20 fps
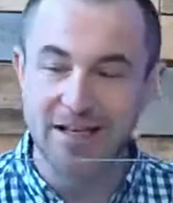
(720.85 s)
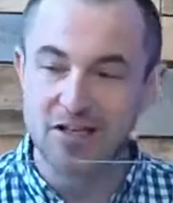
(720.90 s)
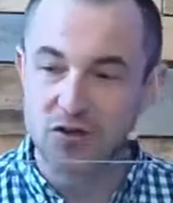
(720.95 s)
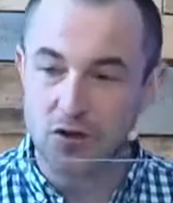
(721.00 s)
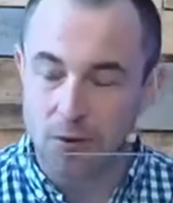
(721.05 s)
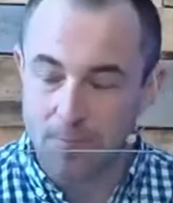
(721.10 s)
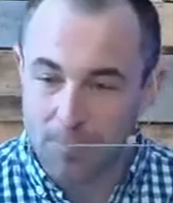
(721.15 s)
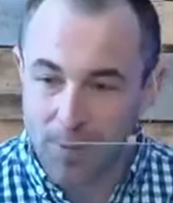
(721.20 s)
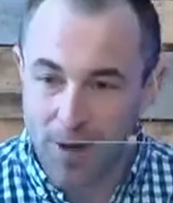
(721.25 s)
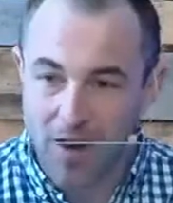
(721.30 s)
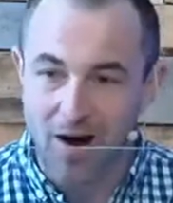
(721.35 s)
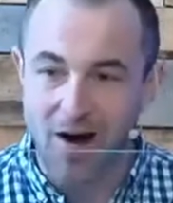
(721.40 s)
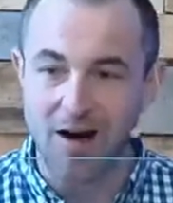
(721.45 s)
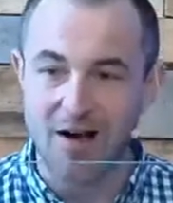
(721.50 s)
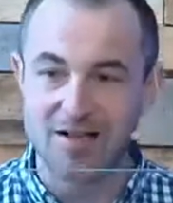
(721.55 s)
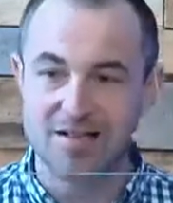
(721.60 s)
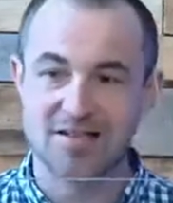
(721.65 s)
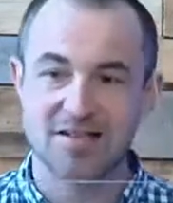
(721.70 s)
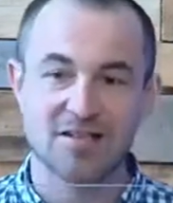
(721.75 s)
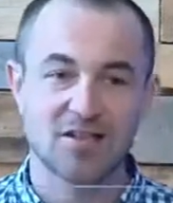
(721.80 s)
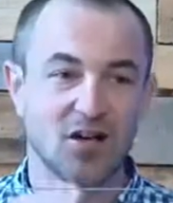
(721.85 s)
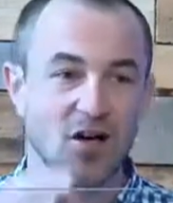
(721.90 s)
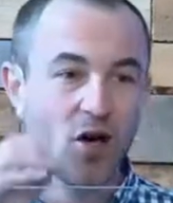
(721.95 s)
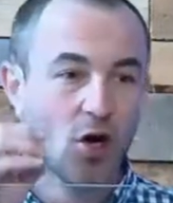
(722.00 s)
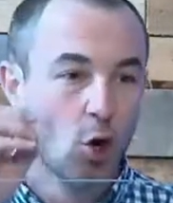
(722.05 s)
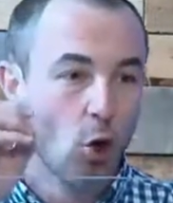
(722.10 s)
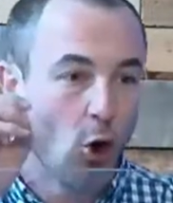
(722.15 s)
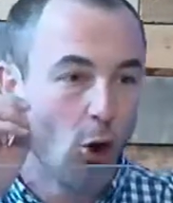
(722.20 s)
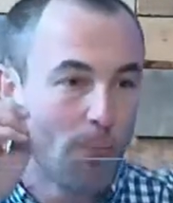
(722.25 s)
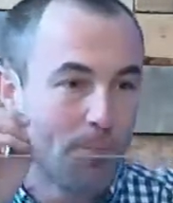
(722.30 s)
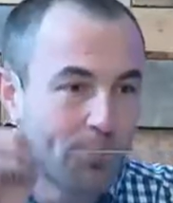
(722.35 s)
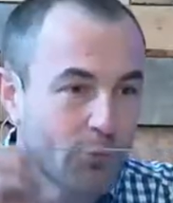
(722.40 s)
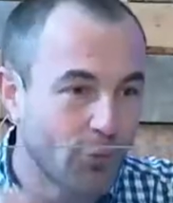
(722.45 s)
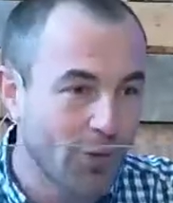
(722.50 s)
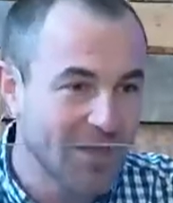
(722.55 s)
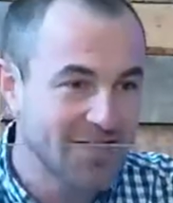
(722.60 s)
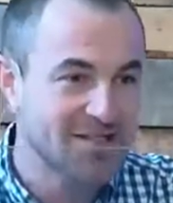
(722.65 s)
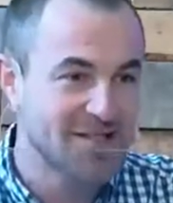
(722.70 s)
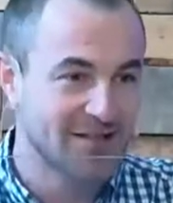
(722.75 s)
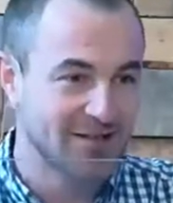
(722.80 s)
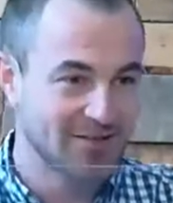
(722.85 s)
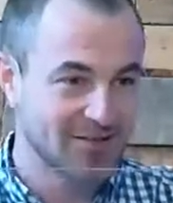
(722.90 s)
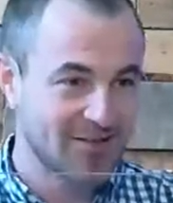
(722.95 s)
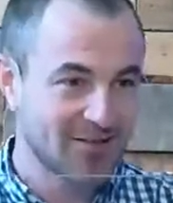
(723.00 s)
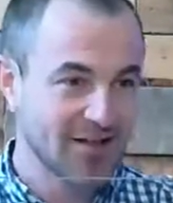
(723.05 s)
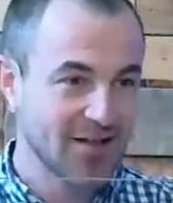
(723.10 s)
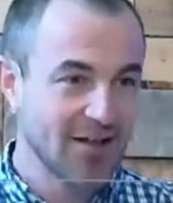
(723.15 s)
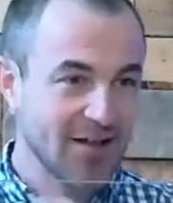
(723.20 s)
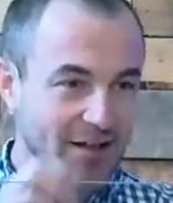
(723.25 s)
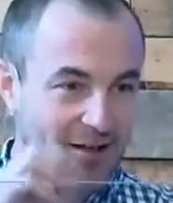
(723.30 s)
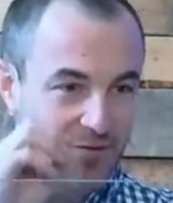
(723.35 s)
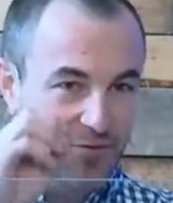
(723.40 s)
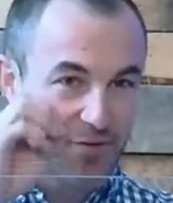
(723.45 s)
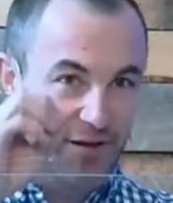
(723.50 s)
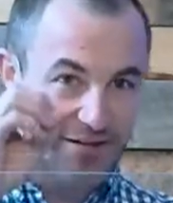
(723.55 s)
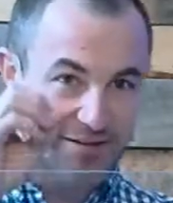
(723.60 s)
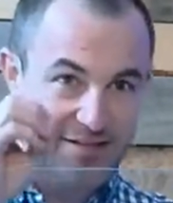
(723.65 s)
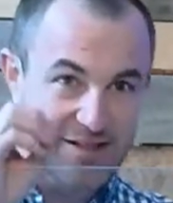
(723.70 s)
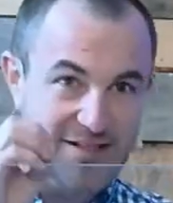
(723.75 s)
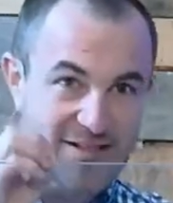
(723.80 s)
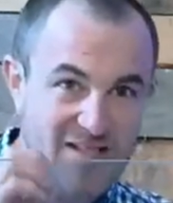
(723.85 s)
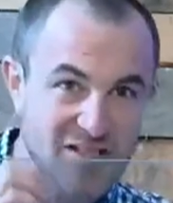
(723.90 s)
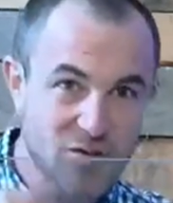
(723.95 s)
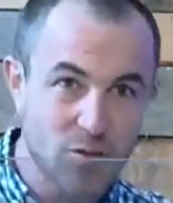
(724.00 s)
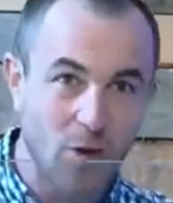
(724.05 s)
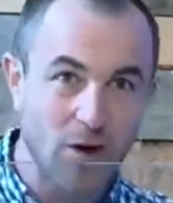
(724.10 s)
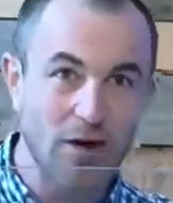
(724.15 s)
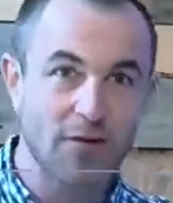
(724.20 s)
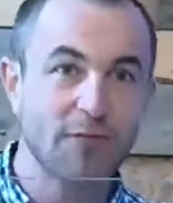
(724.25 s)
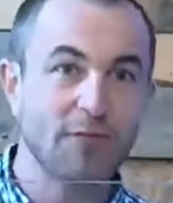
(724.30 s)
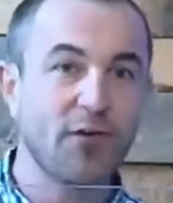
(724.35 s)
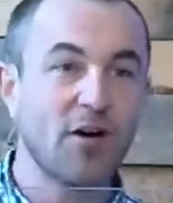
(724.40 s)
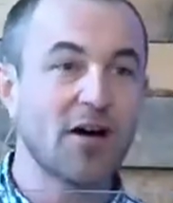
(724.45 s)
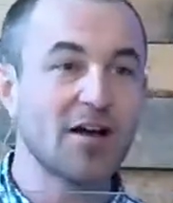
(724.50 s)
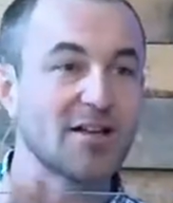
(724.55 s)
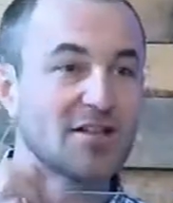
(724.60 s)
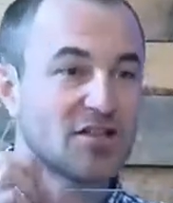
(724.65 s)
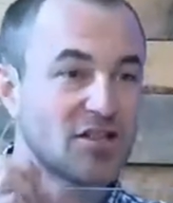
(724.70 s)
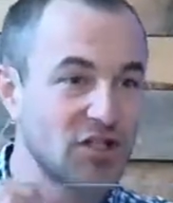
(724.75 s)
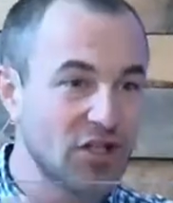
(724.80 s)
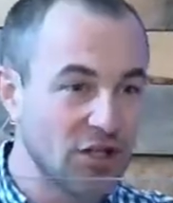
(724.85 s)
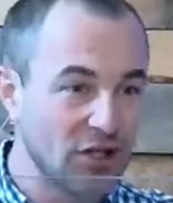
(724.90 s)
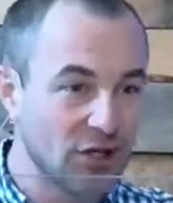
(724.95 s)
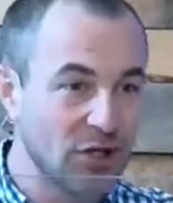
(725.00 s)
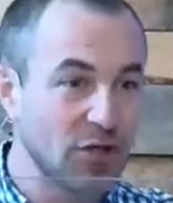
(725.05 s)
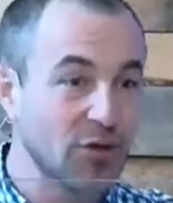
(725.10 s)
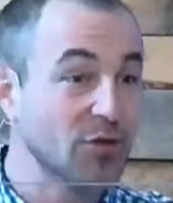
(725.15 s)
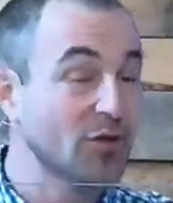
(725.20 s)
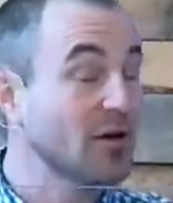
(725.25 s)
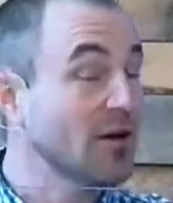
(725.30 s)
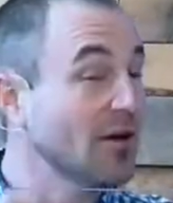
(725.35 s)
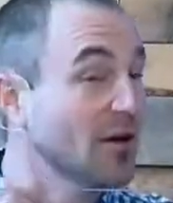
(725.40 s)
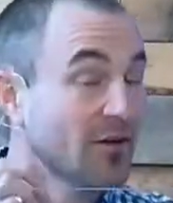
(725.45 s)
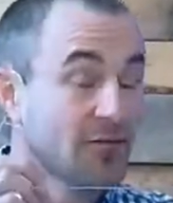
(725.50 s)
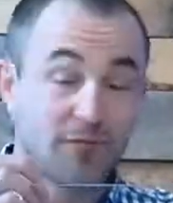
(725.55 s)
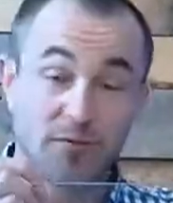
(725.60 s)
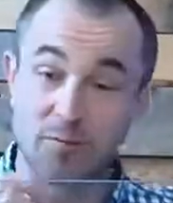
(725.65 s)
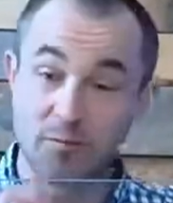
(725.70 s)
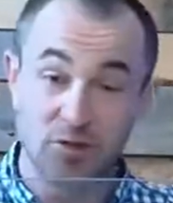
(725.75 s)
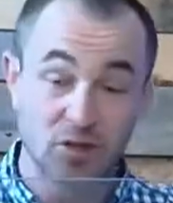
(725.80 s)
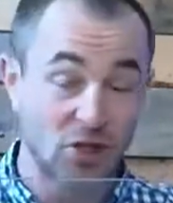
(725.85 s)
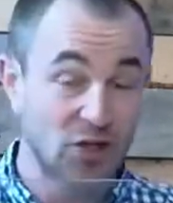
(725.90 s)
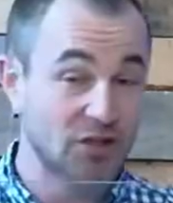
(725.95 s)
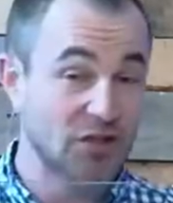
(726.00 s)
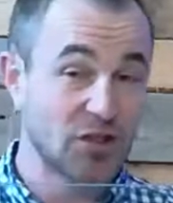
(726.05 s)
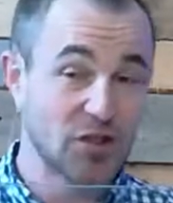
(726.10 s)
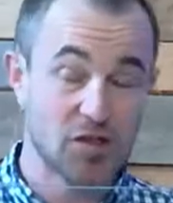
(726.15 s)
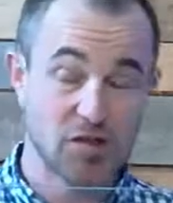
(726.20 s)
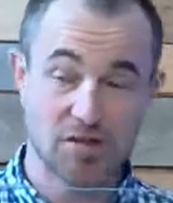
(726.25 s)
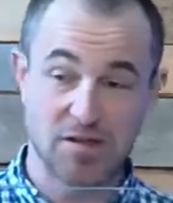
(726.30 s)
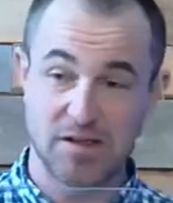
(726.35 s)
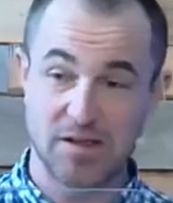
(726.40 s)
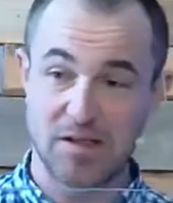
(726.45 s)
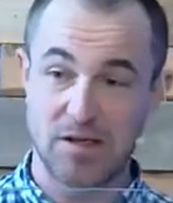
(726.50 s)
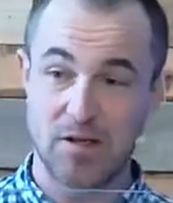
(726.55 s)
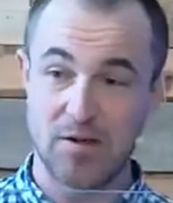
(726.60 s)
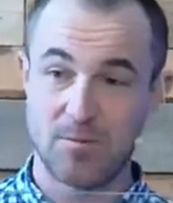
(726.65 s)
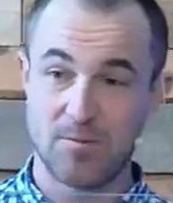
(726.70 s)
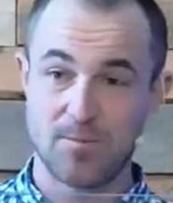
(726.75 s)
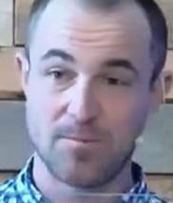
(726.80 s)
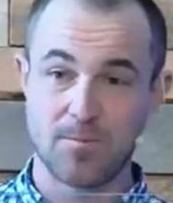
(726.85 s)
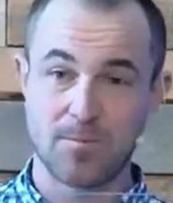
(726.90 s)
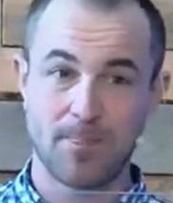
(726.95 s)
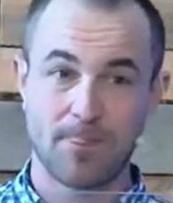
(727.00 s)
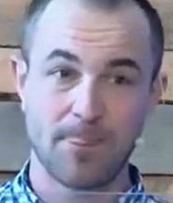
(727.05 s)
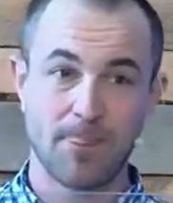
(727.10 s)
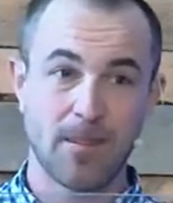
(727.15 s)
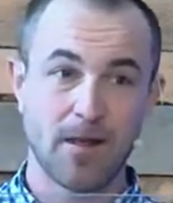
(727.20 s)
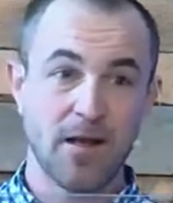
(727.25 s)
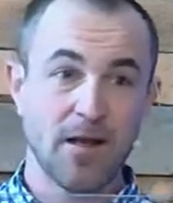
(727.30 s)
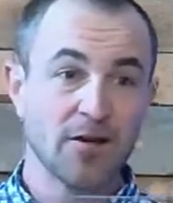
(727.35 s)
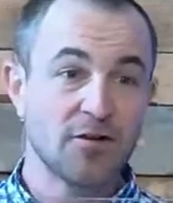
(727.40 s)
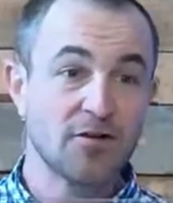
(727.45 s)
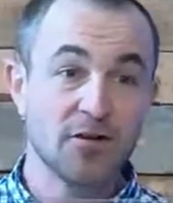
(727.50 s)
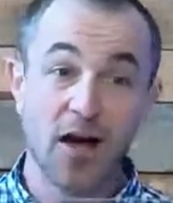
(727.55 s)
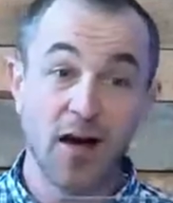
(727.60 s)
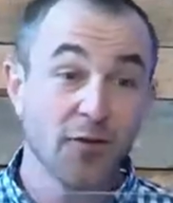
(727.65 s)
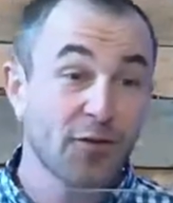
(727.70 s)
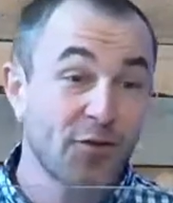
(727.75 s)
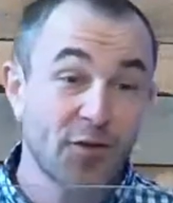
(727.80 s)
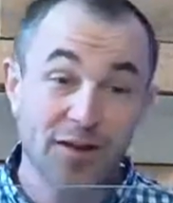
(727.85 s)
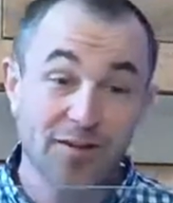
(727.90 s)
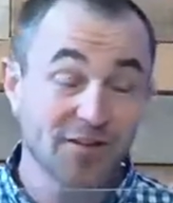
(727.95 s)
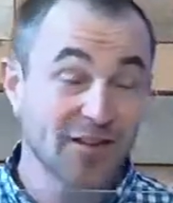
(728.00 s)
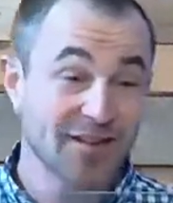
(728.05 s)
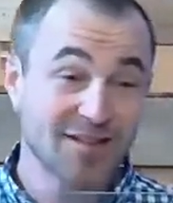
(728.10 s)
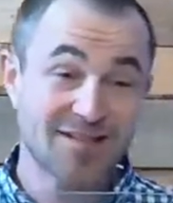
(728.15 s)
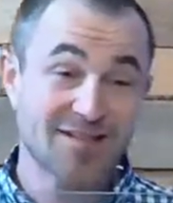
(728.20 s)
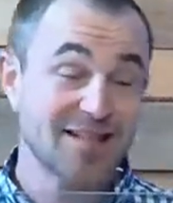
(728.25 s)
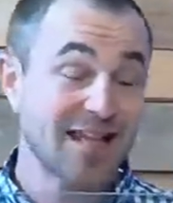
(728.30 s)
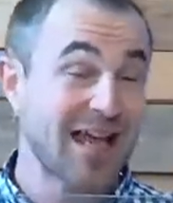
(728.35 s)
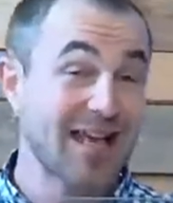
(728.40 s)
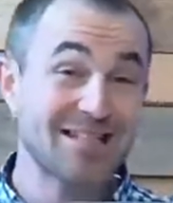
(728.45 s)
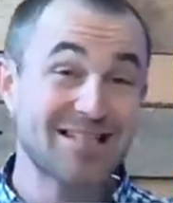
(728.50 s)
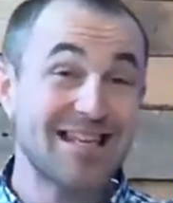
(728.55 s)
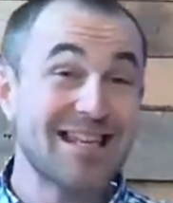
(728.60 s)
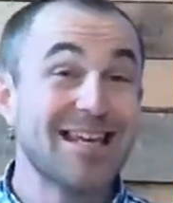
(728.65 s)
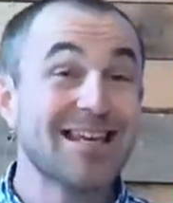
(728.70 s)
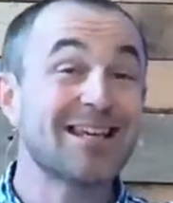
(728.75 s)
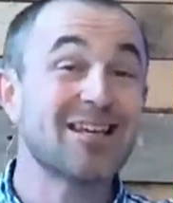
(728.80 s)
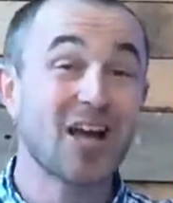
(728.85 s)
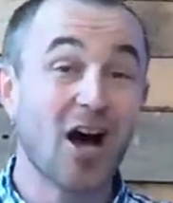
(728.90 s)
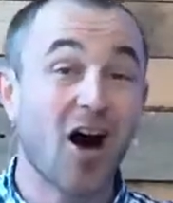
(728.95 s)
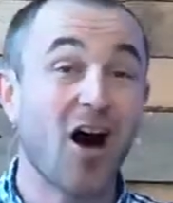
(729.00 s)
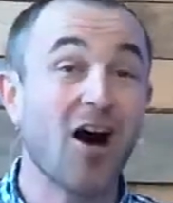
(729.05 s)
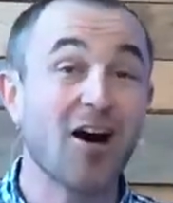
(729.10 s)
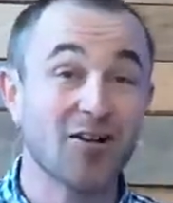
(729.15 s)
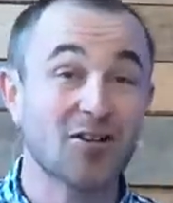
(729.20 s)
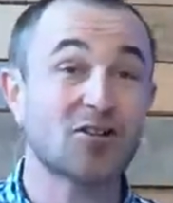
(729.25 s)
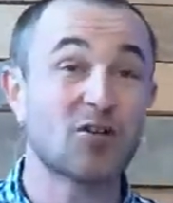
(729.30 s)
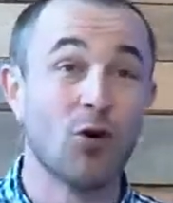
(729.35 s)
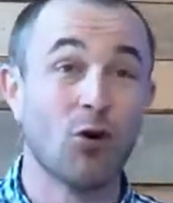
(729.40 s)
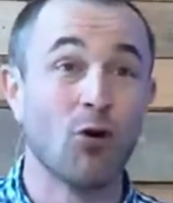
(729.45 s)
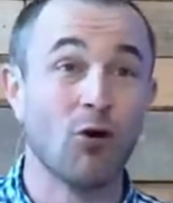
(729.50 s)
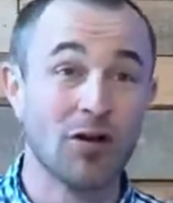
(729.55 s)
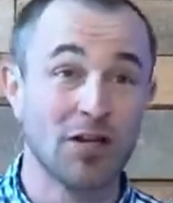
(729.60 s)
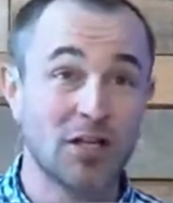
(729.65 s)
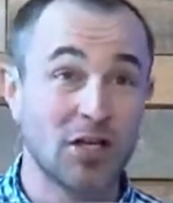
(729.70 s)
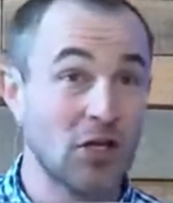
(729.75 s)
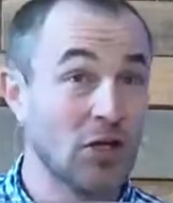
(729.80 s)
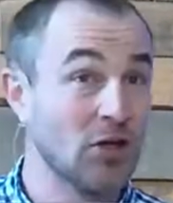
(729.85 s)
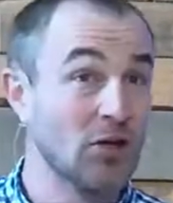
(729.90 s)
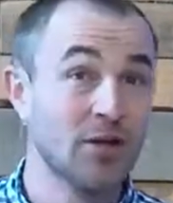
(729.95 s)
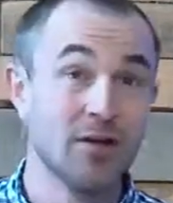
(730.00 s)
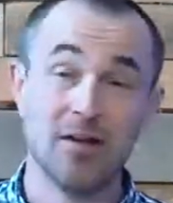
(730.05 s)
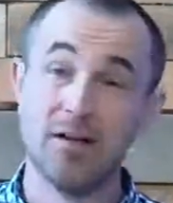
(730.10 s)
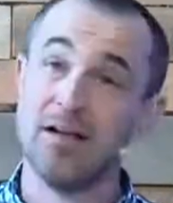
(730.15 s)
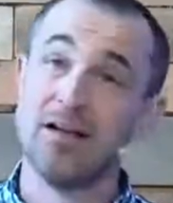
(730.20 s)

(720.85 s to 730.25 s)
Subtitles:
in your past or present that disqualifies you from God using you. Nothing that says he can't call you.